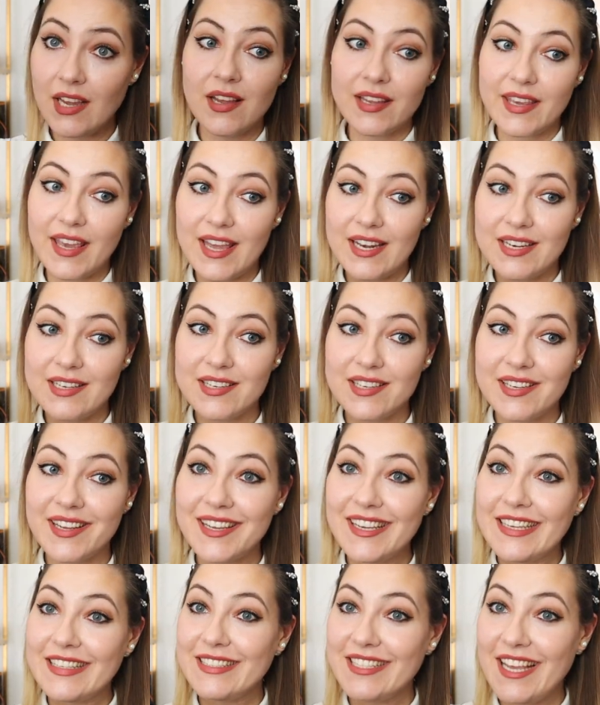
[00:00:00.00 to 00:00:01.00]
can
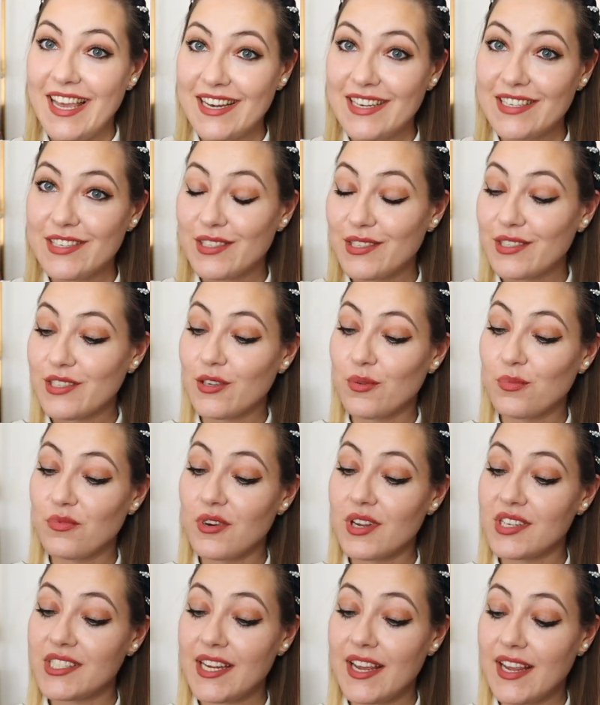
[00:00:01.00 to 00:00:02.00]
extend somewhat,